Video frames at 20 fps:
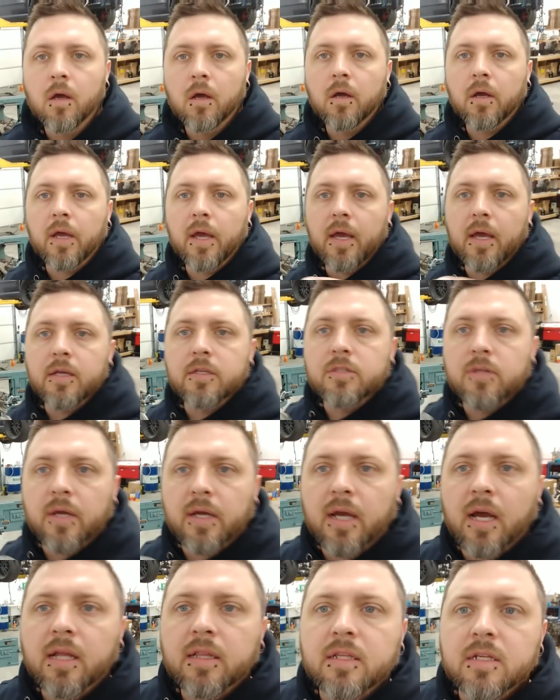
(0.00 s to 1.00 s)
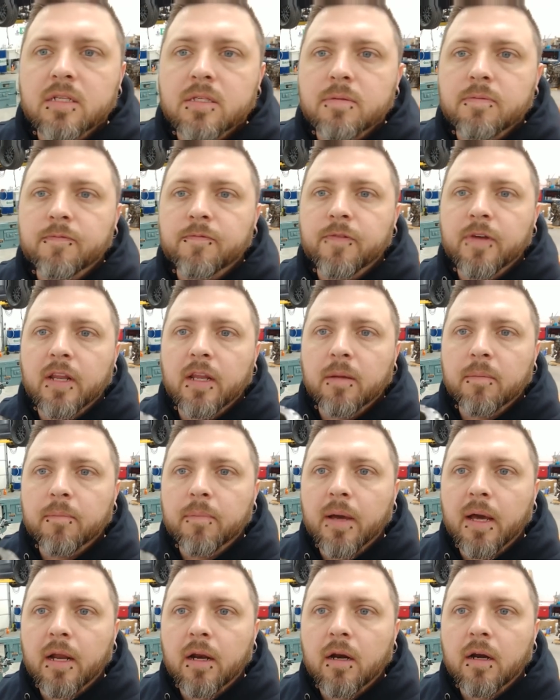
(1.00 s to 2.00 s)
Okay, so I got this fitting
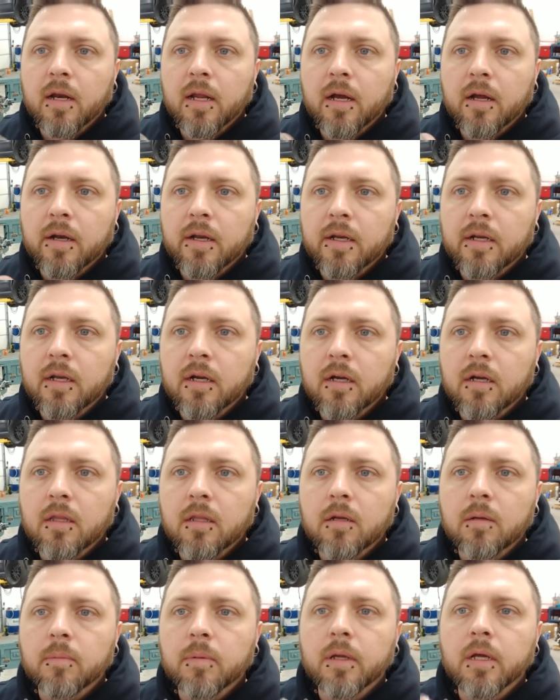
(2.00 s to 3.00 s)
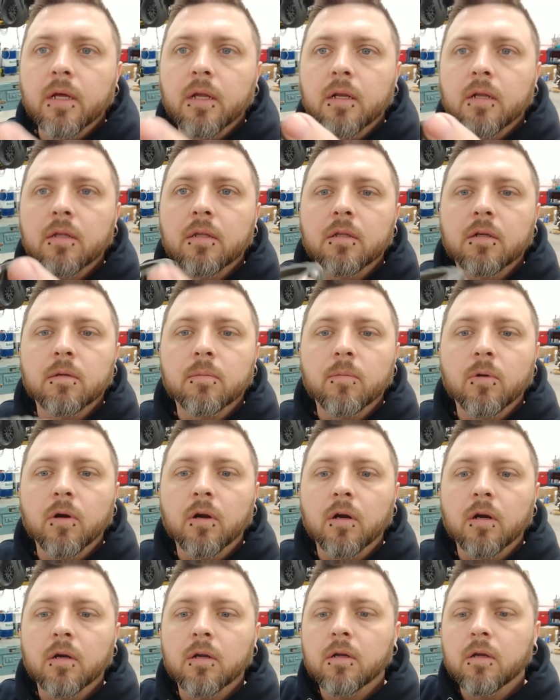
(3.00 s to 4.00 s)
better down in here a little bit, a little
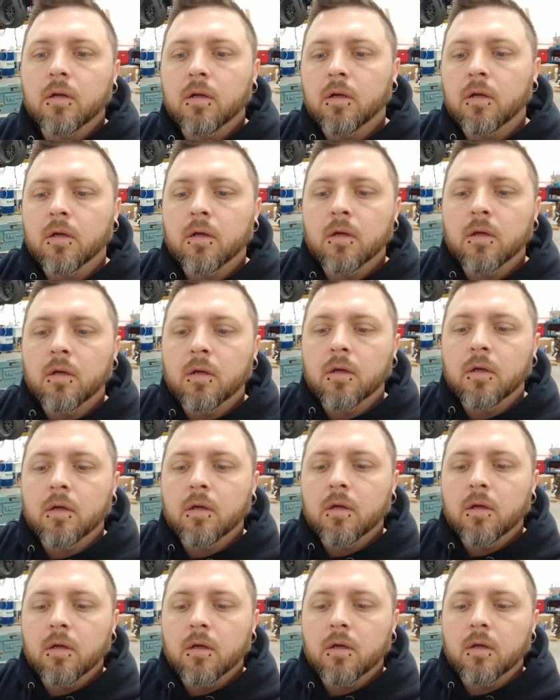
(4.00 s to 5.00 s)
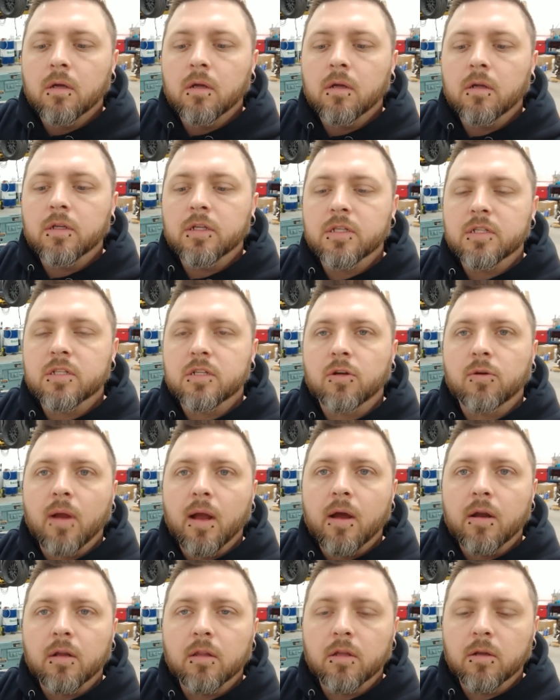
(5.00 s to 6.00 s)
more. Just
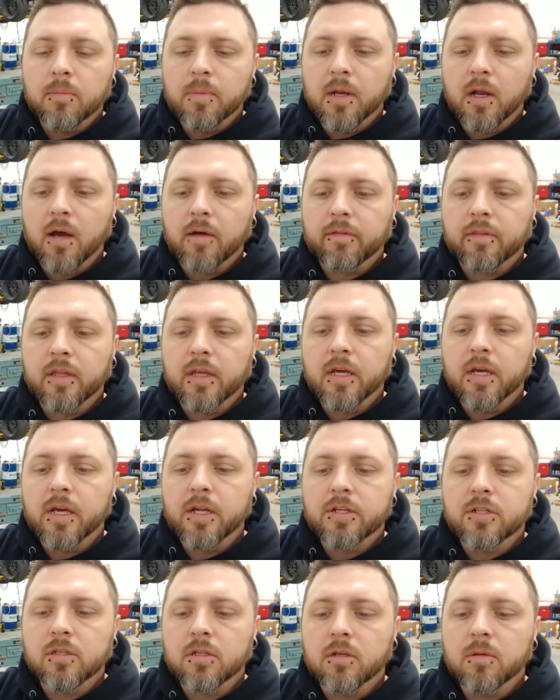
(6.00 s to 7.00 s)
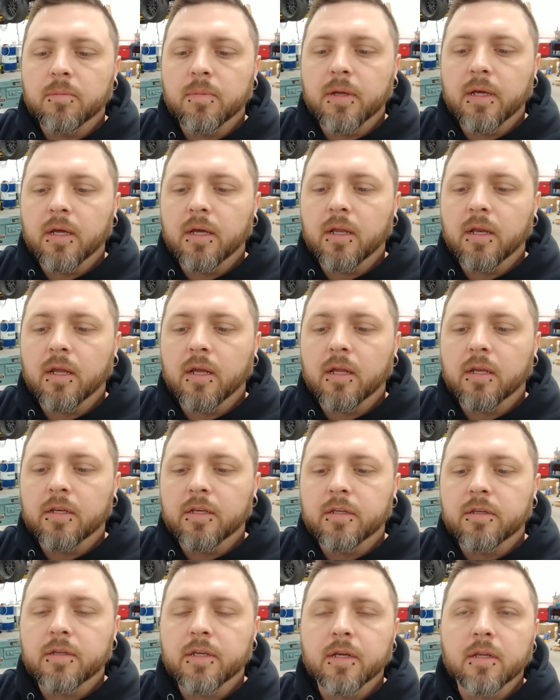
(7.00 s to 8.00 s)
ground a little bit off the edge a little bit
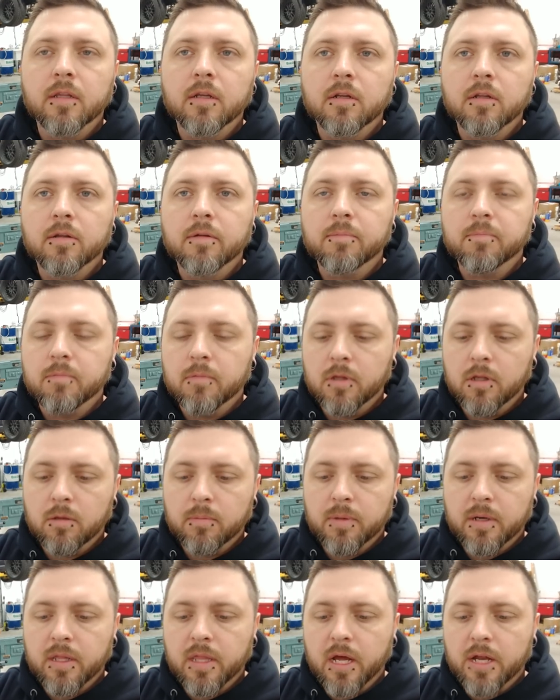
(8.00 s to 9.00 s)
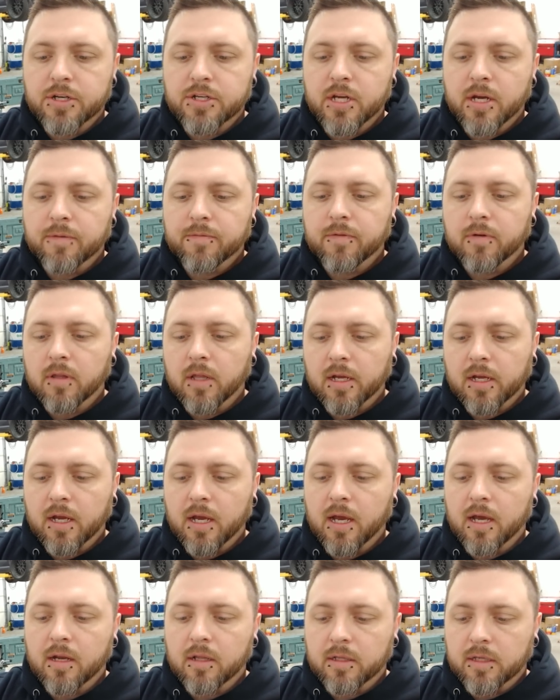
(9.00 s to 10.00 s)
and did a little, little bit of that chamfer like
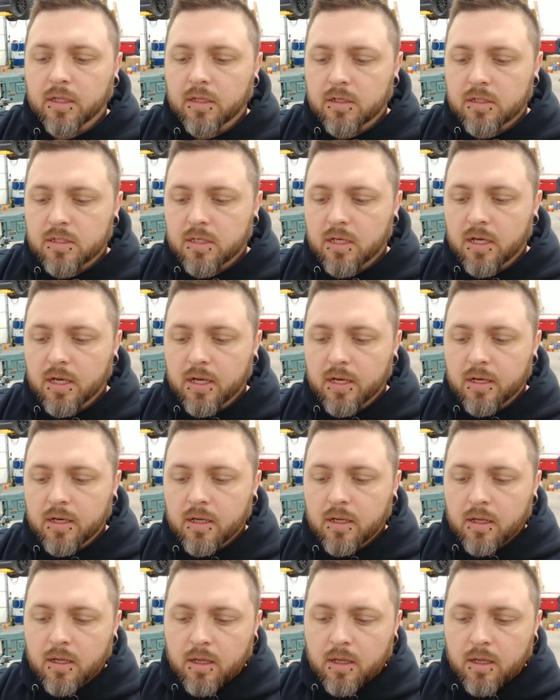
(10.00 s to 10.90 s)
I had on the other side.